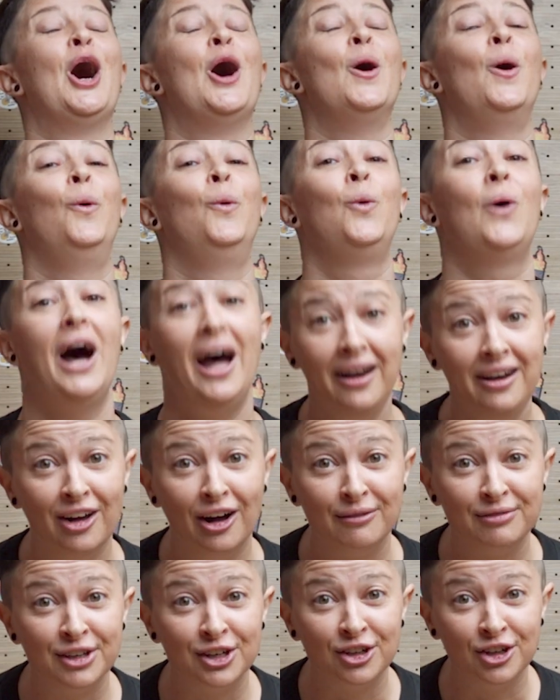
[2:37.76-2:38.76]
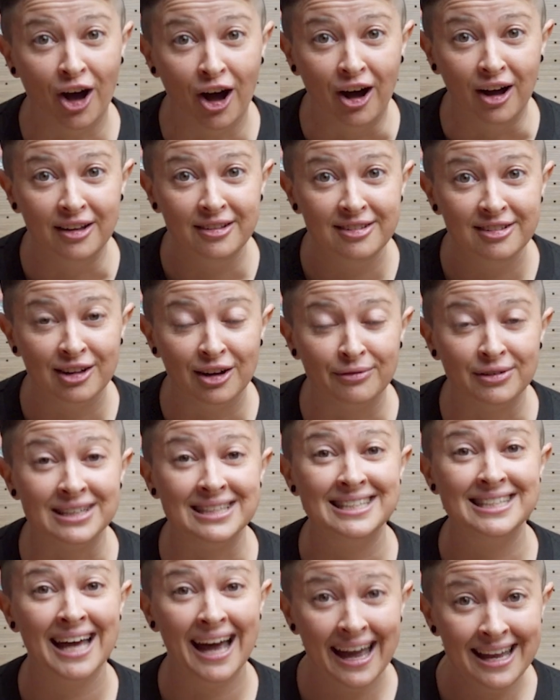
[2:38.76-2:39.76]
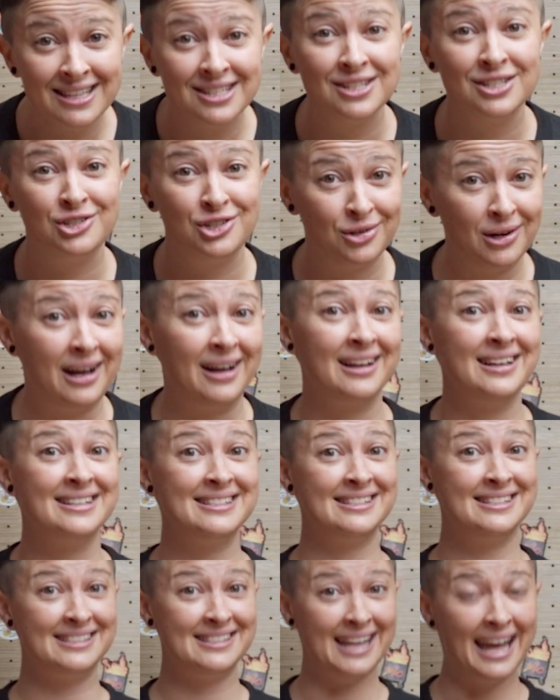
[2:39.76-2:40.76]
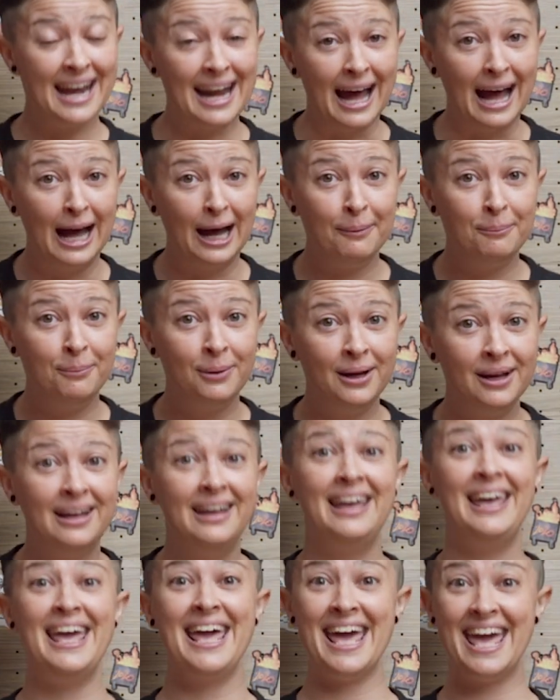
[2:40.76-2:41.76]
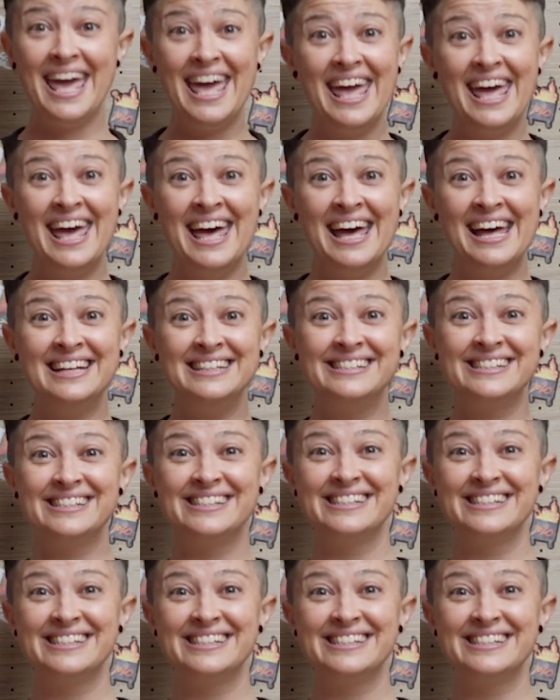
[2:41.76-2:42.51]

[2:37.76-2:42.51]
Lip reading: One of the cons of a tight truck setup is